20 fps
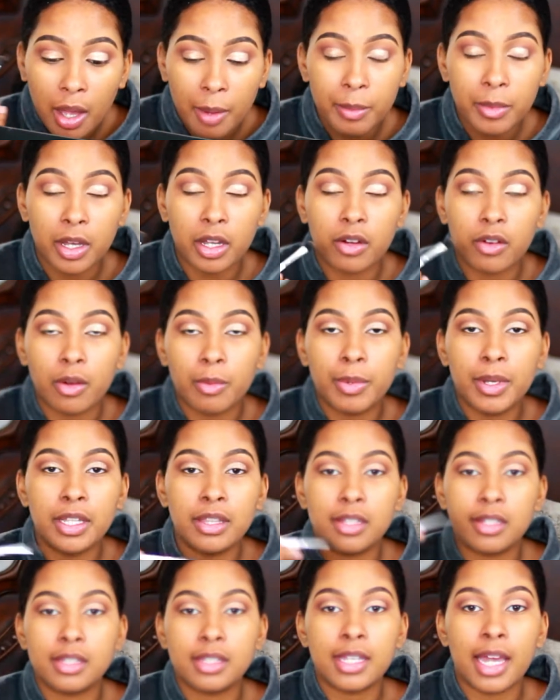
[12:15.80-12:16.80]
I'm going to repeat
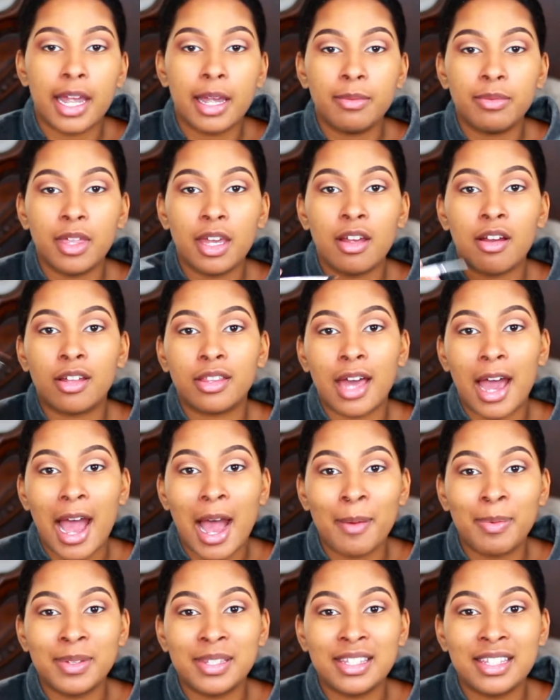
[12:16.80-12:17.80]
the same thing on the
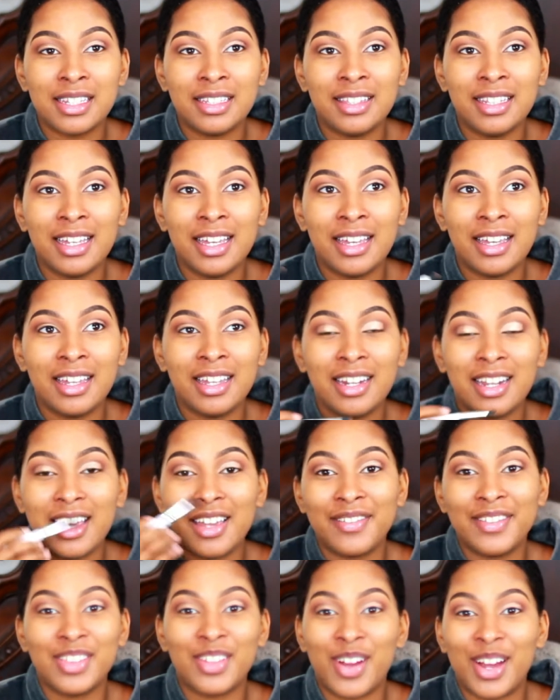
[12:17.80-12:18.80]
opposite lid,
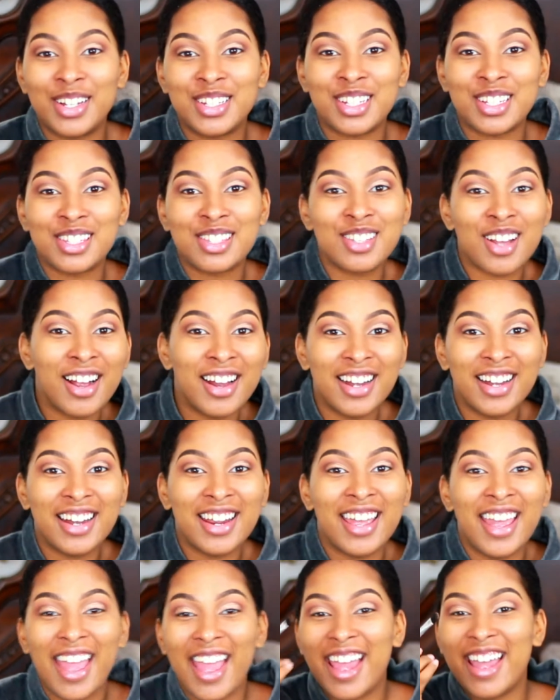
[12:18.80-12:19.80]
even though I just started
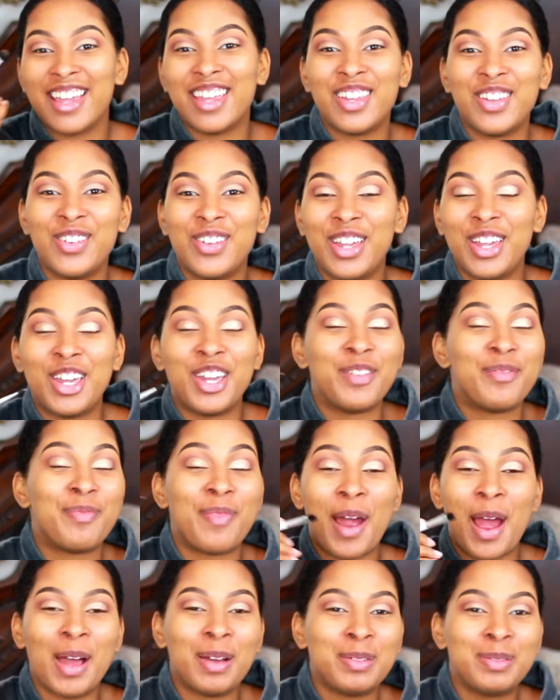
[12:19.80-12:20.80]
it, and you can
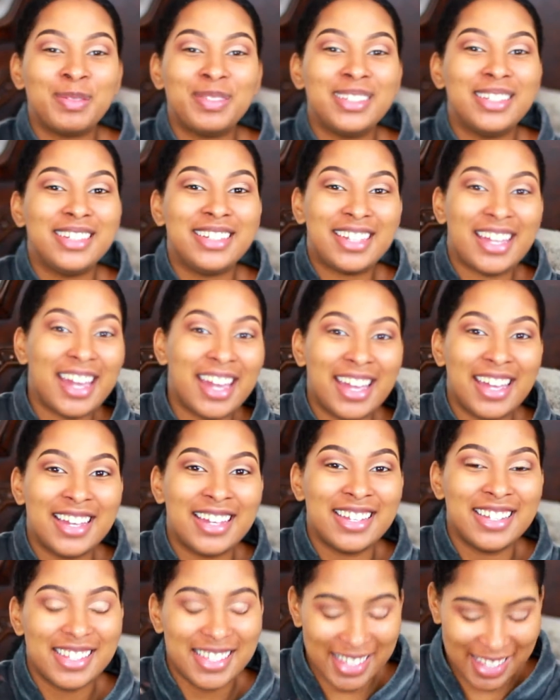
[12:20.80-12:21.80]
probably
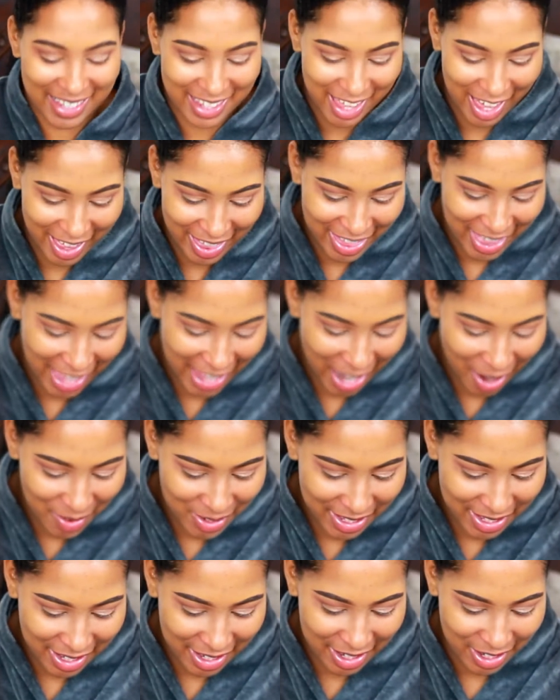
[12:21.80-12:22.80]
guess that I
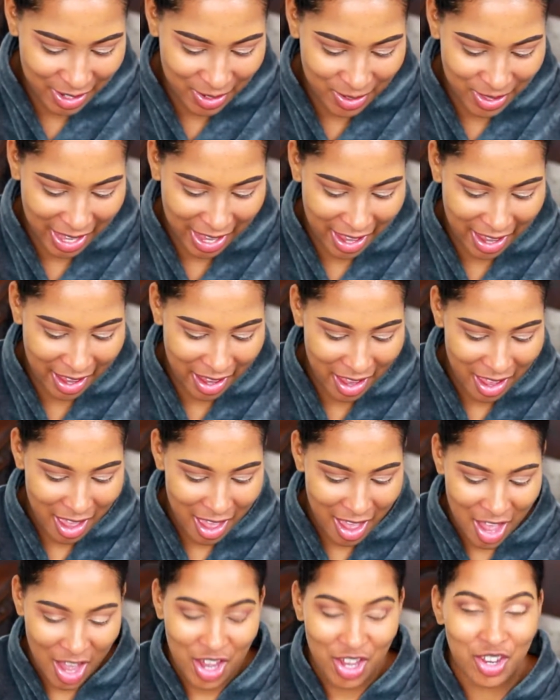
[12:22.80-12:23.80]
was going to do that.
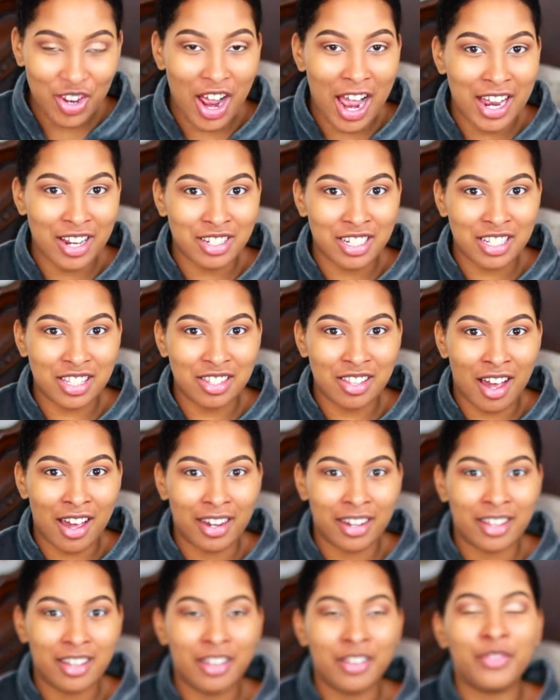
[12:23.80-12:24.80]
You know what I just thought
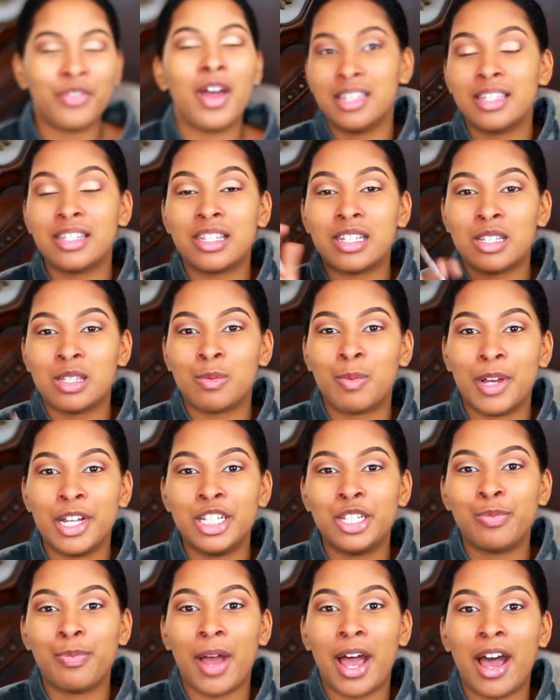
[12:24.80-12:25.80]
of? Is
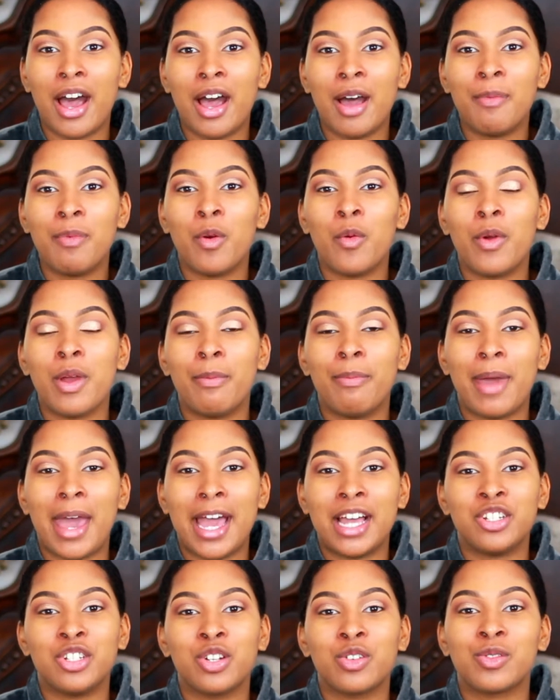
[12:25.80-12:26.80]
SpongeBob when
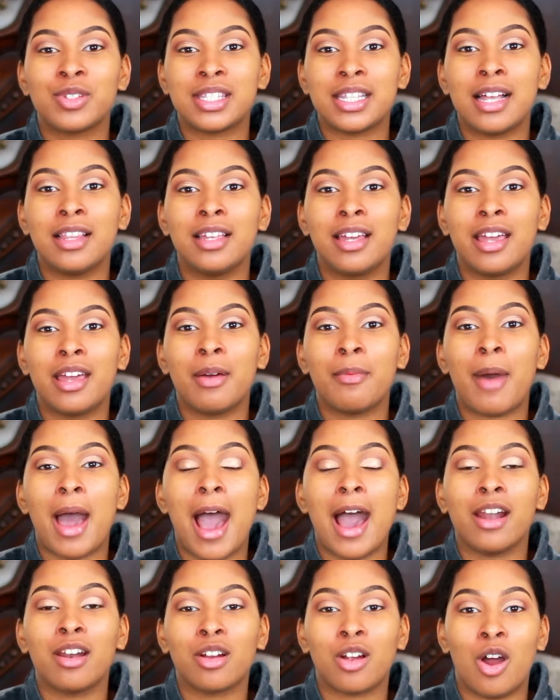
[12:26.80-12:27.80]
Patrick was telling him
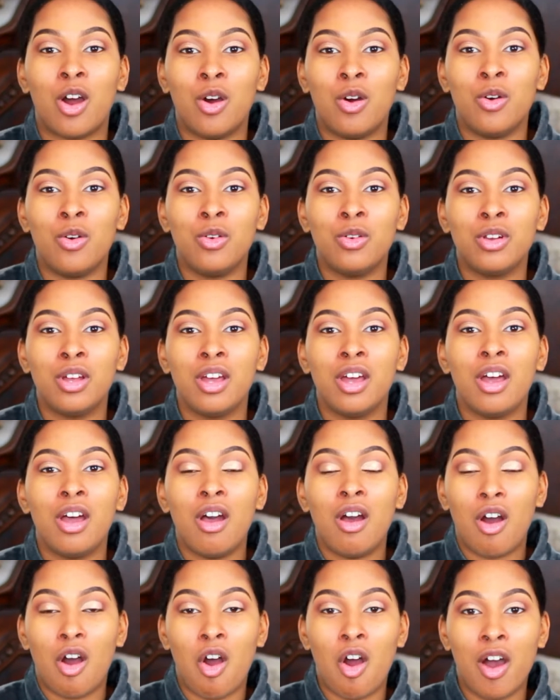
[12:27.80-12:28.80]
hot or cold
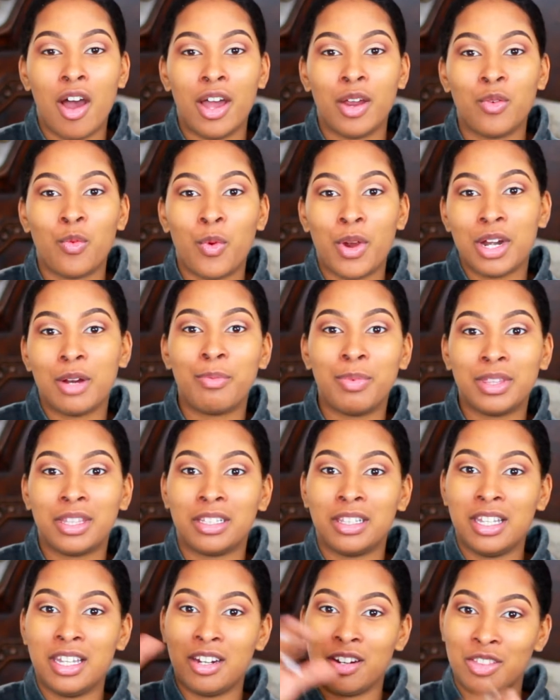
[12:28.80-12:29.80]
on where to put the
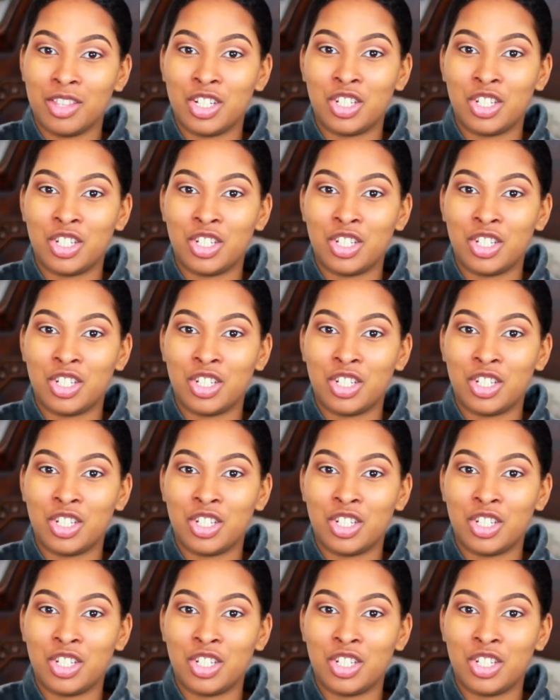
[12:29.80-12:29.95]
lid on the